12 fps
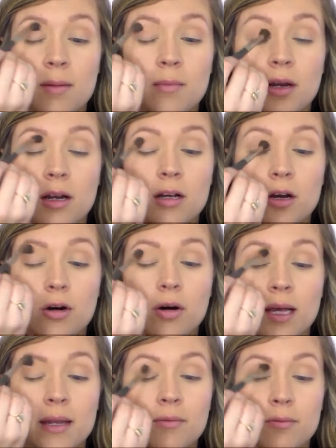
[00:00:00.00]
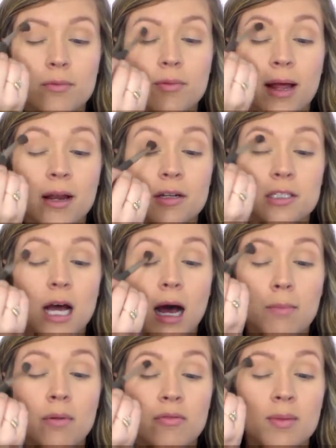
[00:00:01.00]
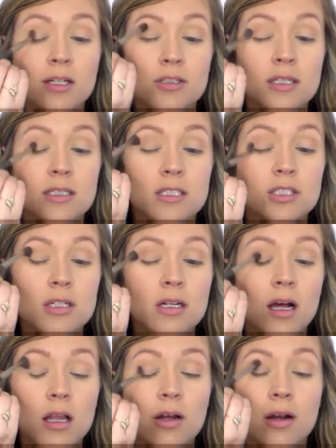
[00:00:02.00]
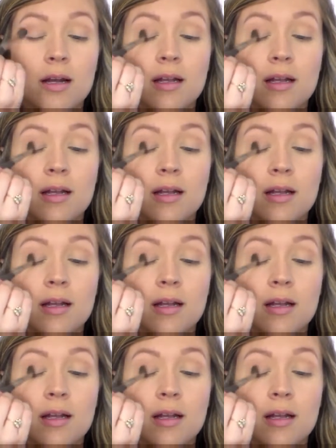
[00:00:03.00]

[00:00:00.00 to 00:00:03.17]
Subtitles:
I'm gonna go in right on top of my transition color.